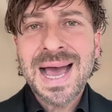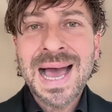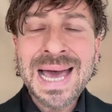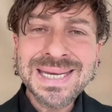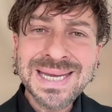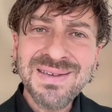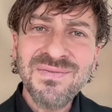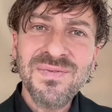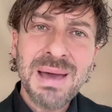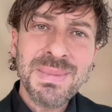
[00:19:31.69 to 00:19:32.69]

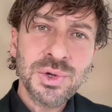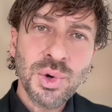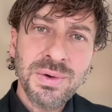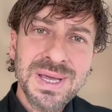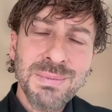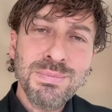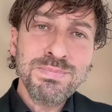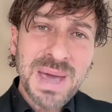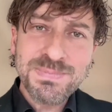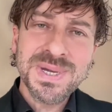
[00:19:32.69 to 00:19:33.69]
anti-inflammatory
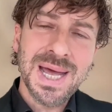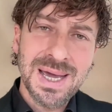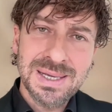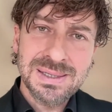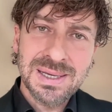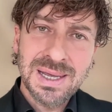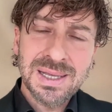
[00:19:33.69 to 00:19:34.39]
peptides